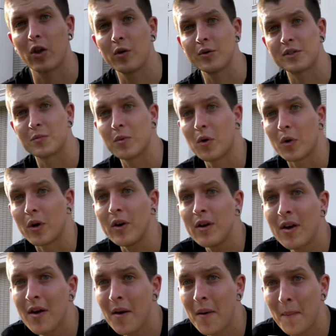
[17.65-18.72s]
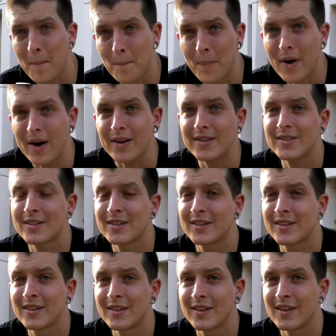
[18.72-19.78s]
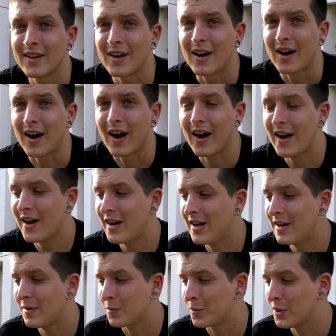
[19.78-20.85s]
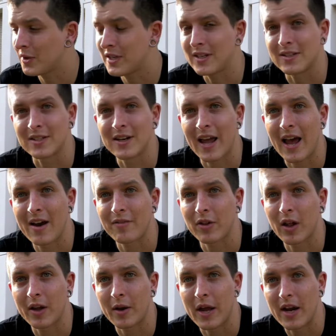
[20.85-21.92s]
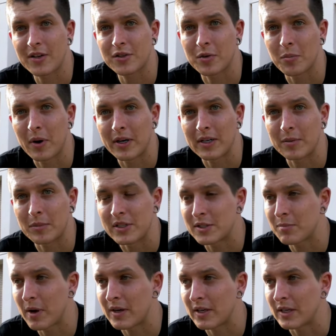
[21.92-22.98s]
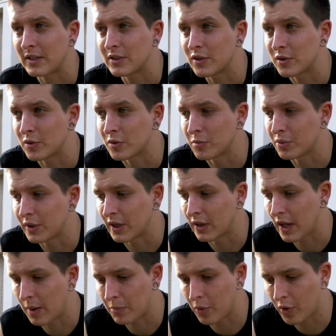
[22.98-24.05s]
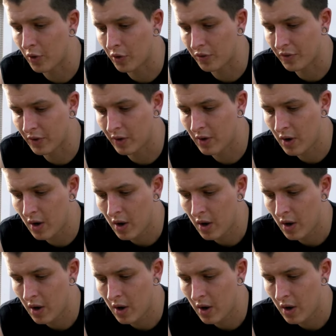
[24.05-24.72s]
loads more, but I really didn't have a lot of extra money to be spending to bring a lot more over.